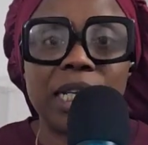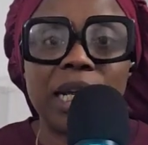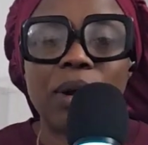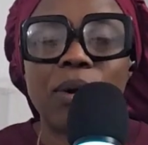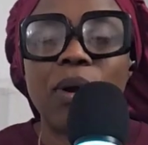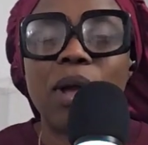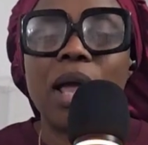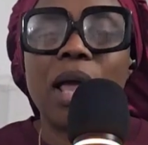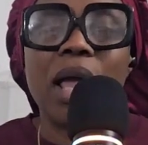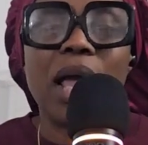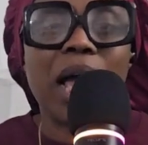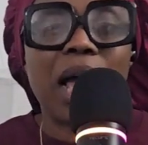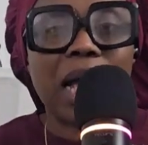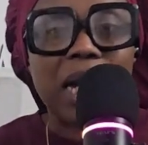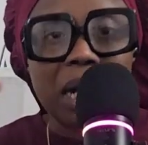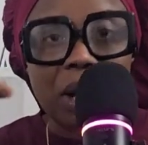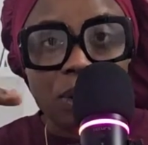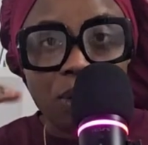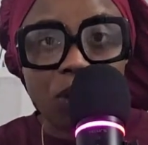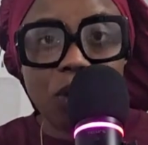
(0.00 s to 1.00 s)
it down
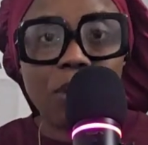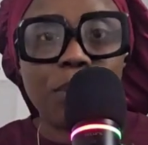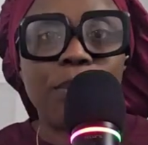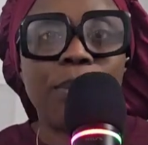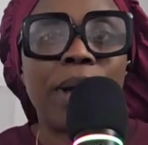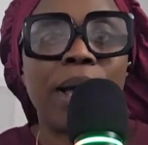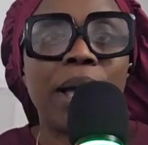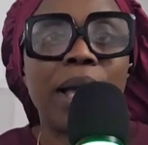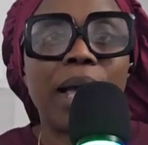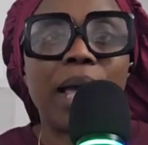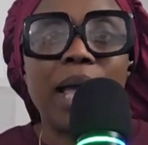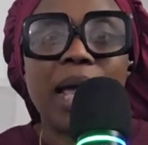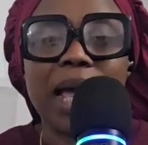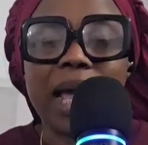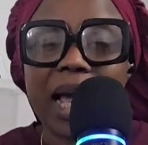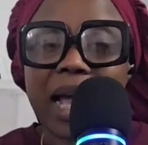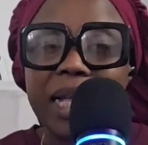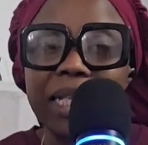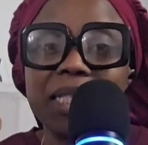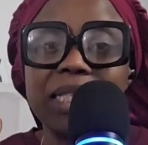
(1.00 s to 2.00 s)
and I'll come back
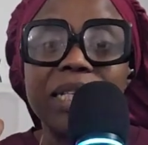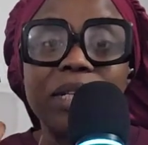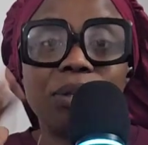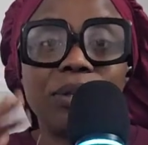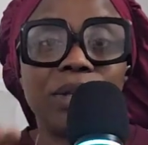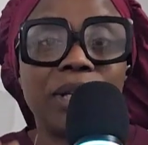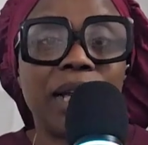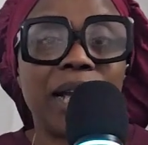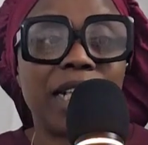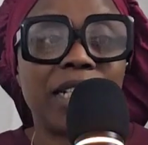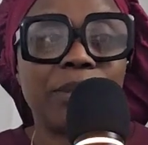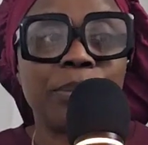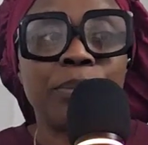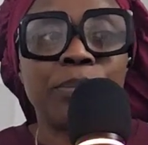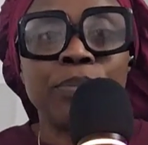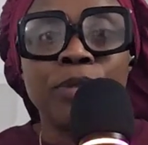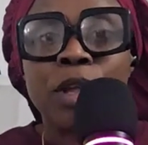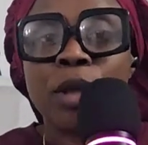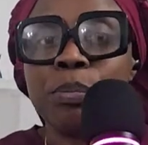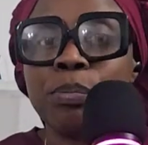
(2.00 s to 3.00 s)
and tell you guys.
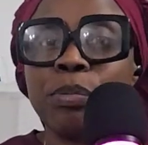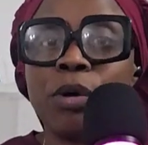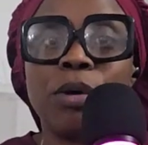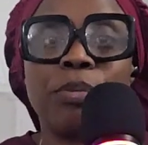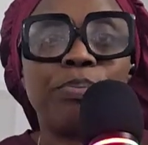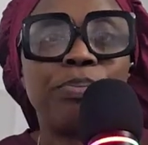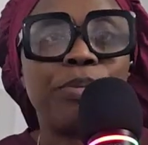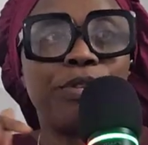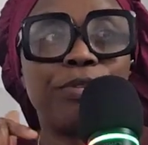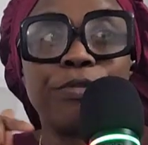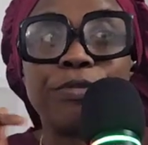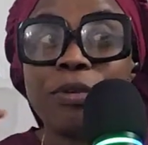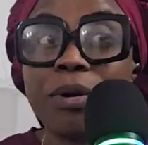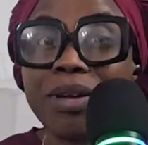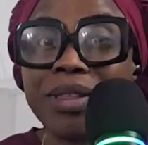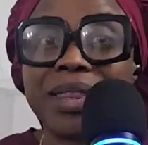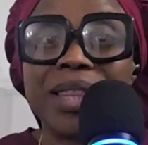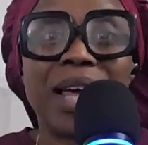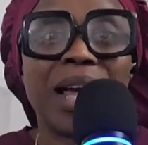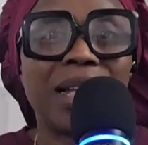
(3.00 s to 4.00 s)
But
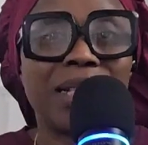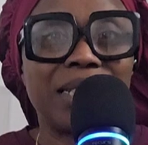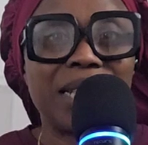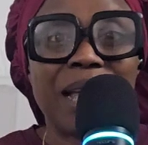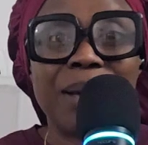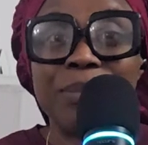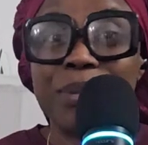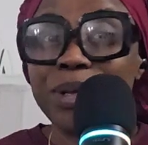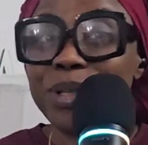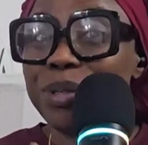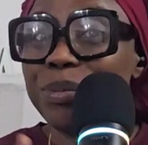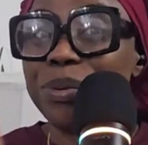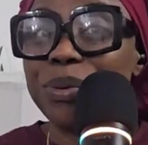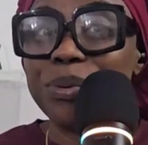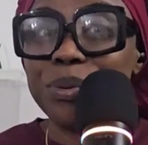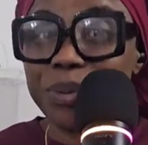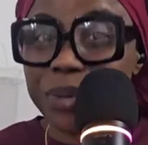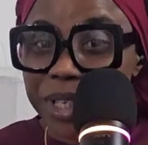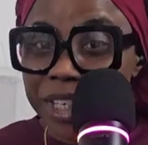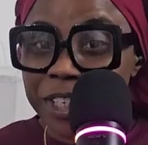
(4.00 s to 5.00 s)
before that, I'm going to be
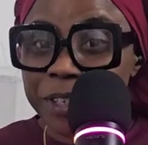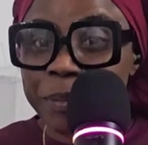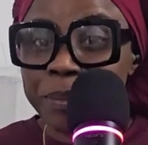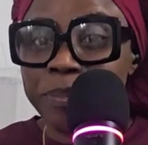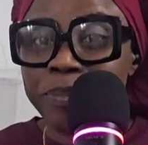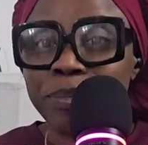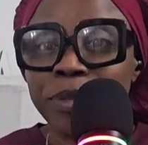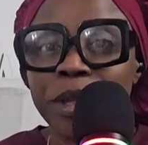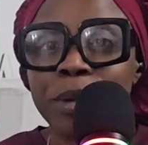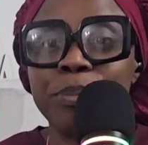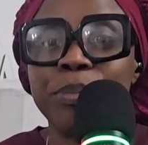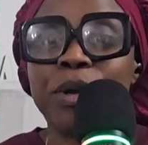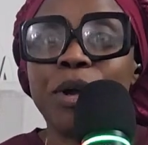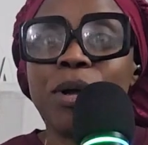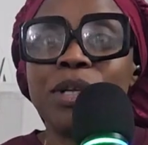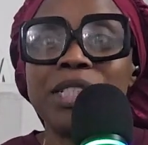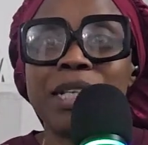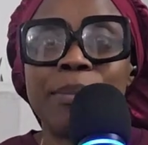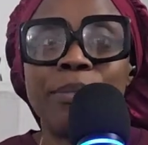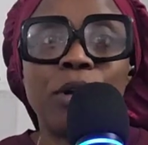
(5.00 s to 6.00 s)
cooking,
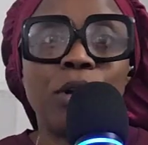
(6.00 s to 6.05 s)
because